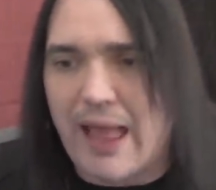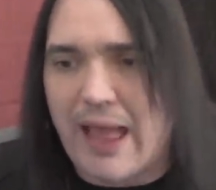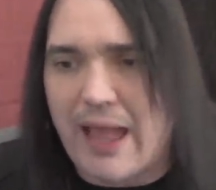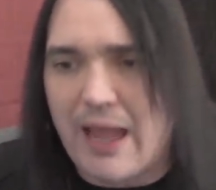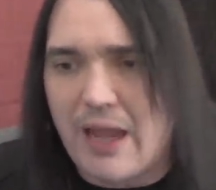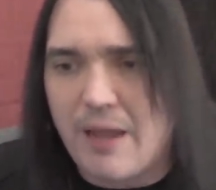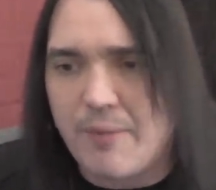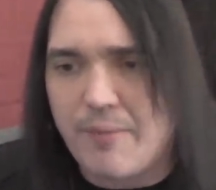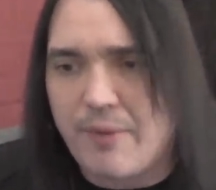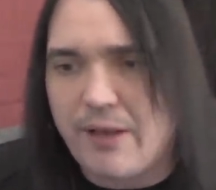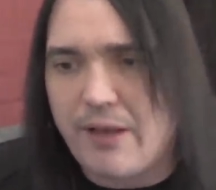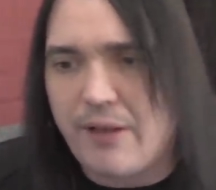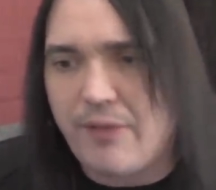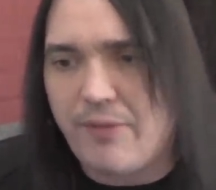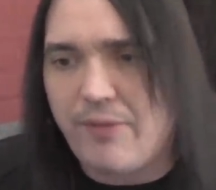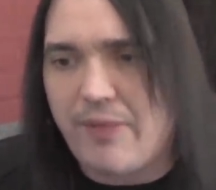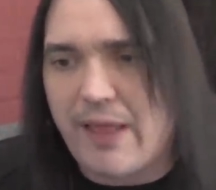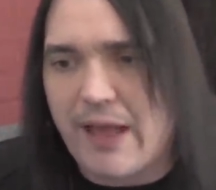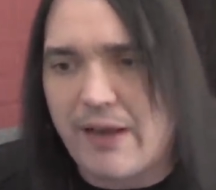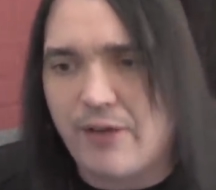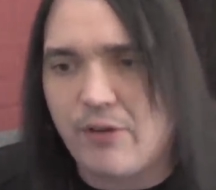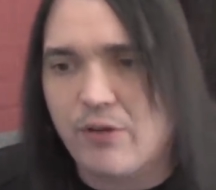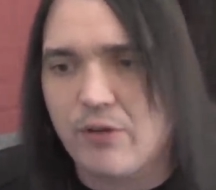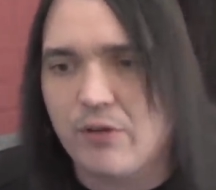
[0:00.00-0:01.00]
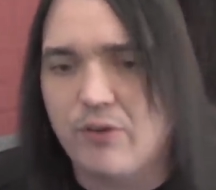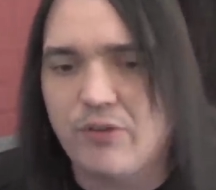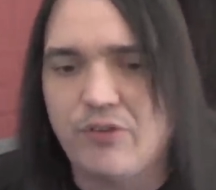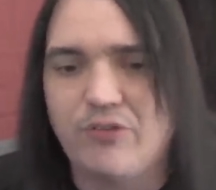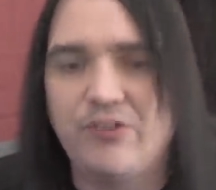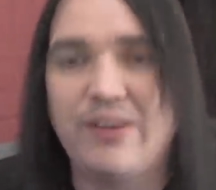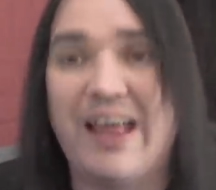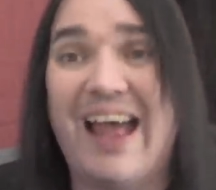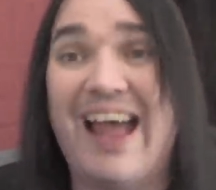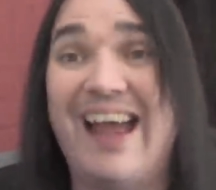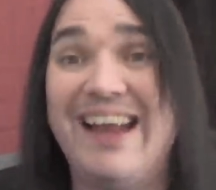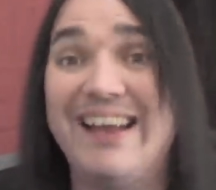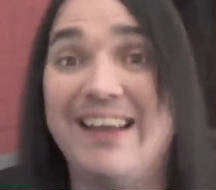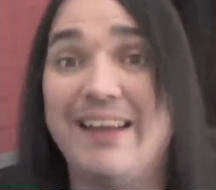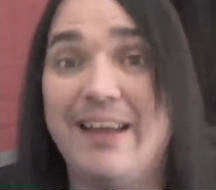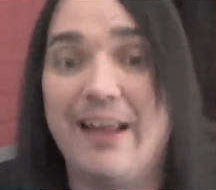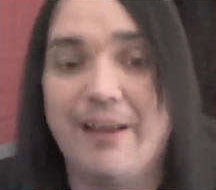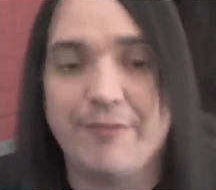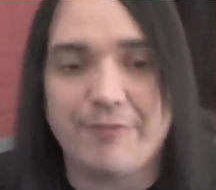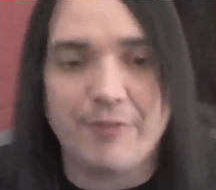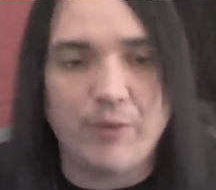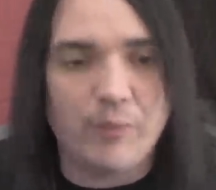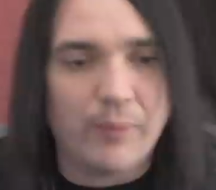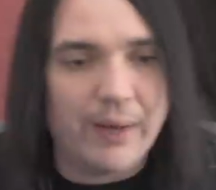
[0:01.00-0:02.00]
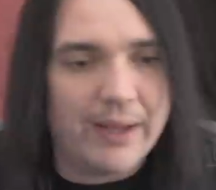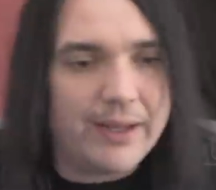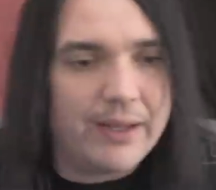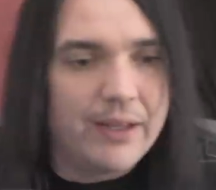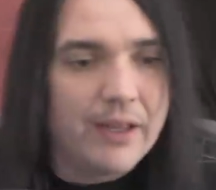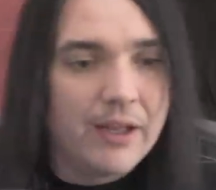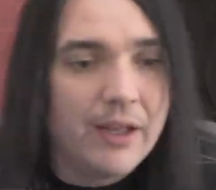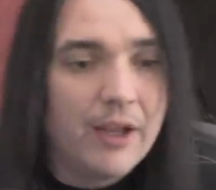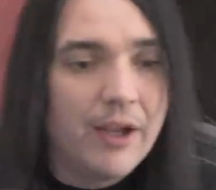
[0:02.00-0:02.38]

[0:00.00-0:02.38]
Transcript: I am in that girl's side in every way.